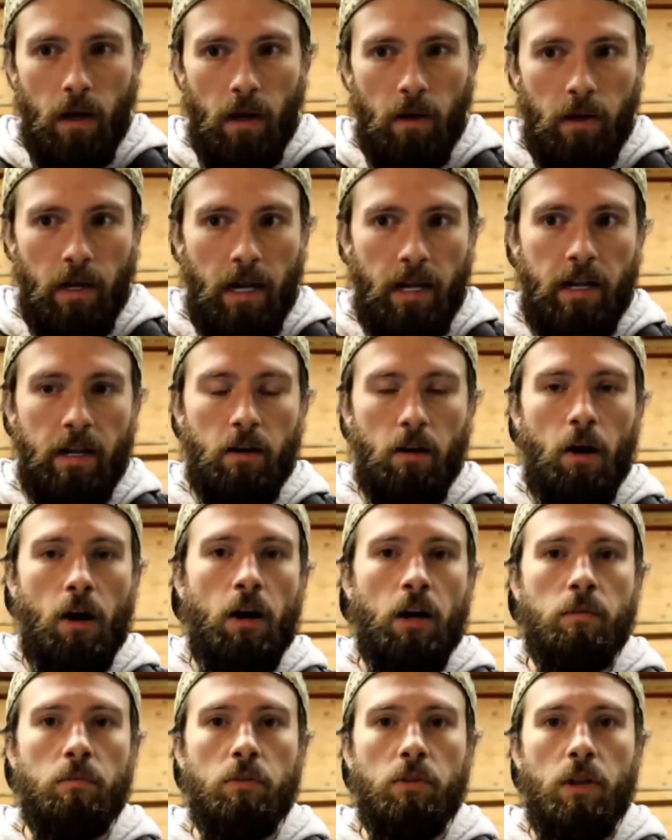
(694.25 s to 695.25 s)
and I hear
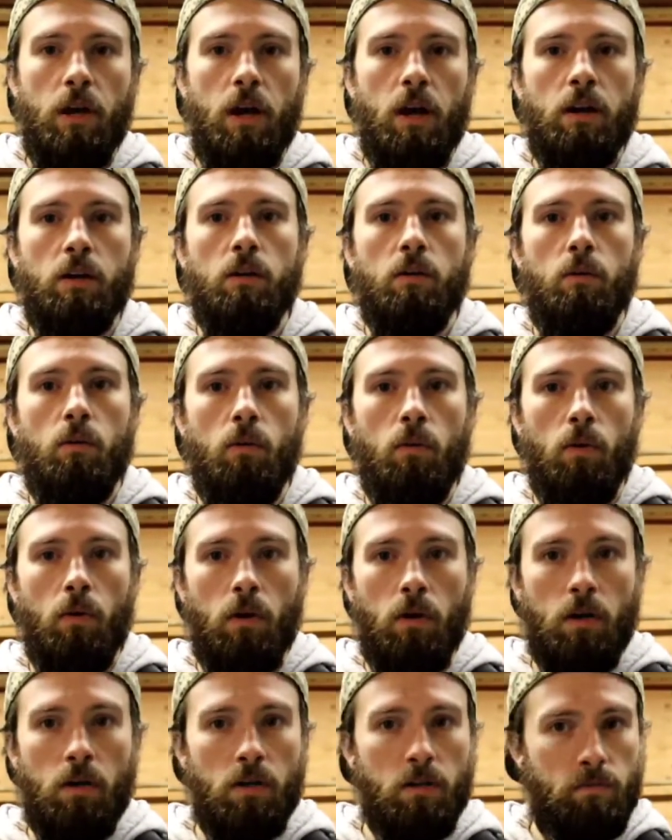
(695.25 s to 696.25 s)
audible knock,
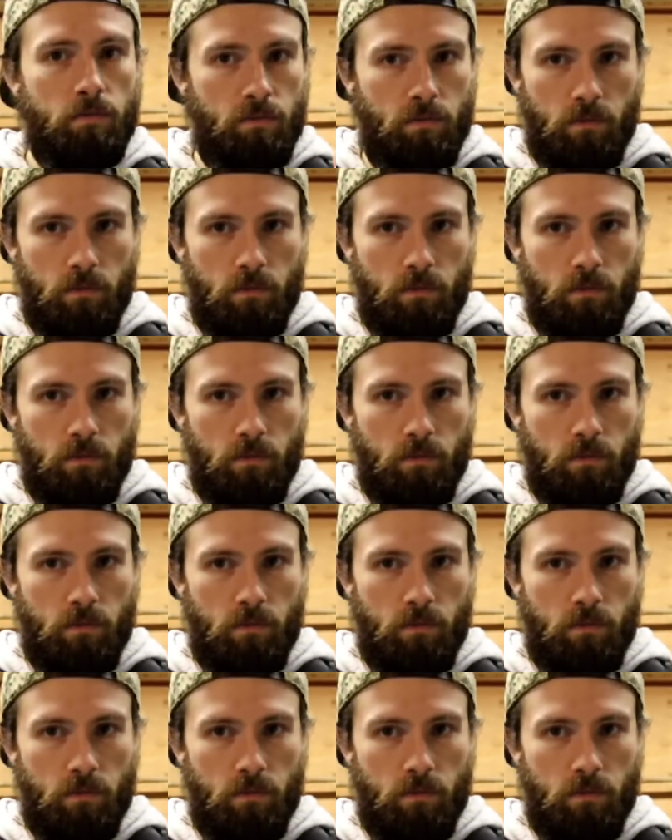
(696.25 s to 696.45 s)
or